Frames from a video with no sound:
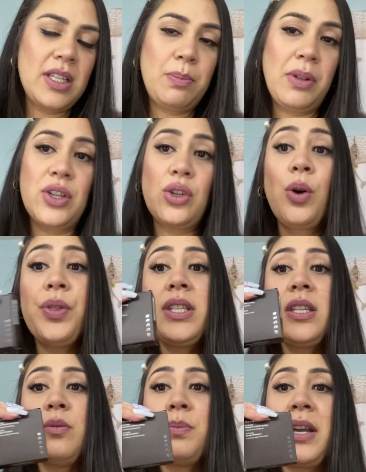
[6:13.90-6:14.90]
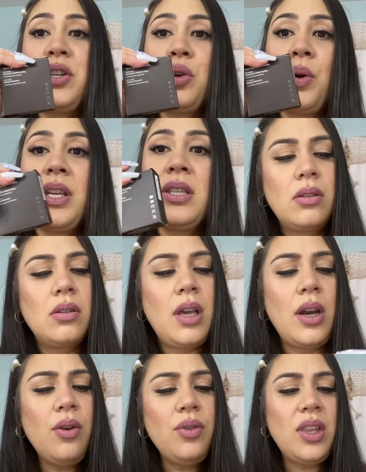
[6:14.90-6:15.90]
Blush. Oh, this is my choice.
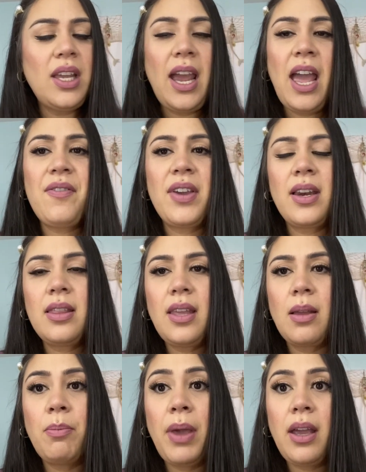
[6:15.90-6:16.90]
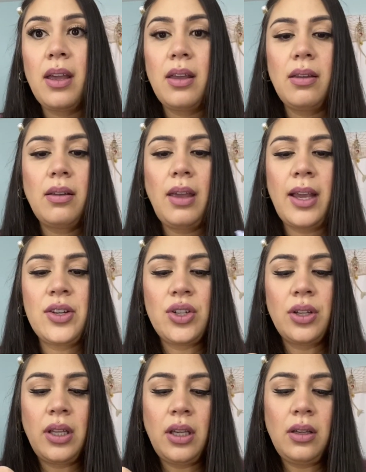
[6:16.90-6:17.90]
I don't think I have anything Becca,
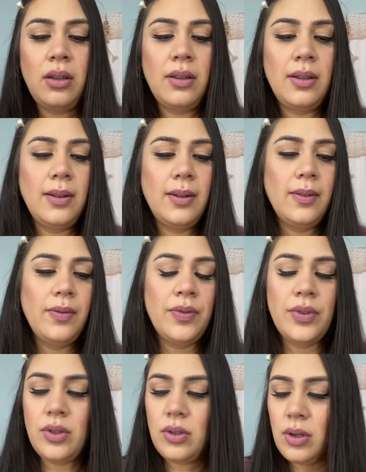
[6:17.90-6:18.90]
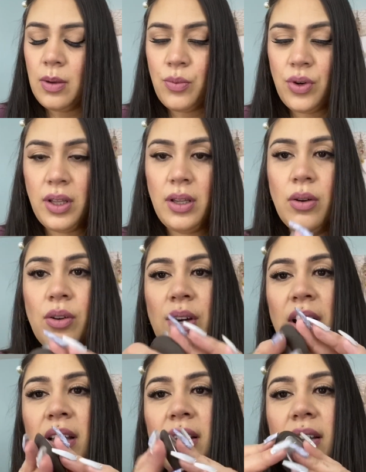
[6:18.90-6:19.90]
actually. So I'm really, oh,
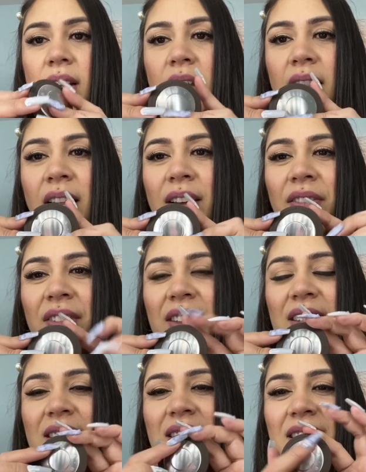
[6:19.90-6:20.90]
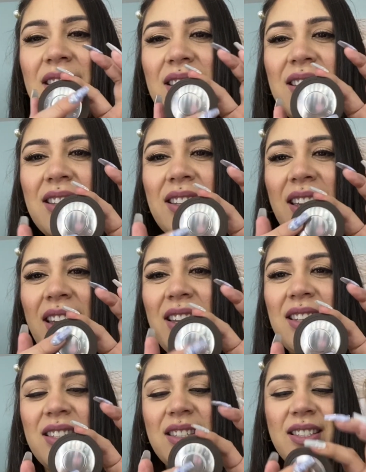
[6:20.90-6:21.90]
I love this
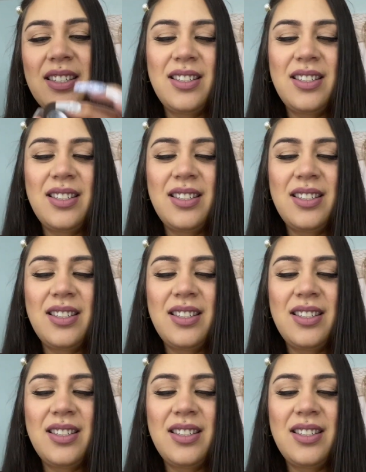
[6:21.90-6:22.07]
case.